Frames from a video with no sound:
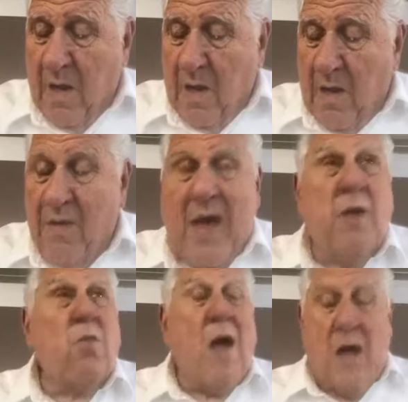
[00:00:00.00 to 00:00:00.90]
and that
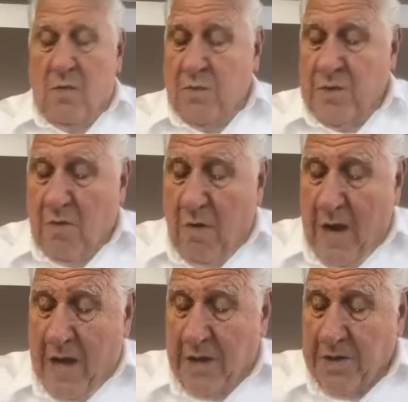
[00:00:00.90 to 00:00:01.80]
rock was
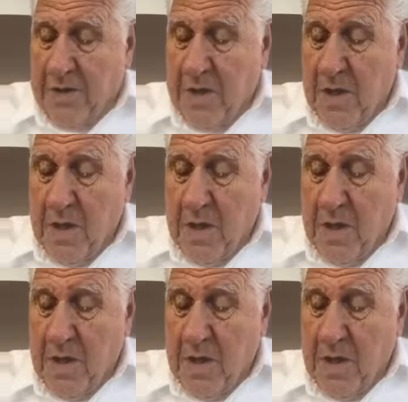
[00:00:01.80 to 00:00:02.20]
Christ.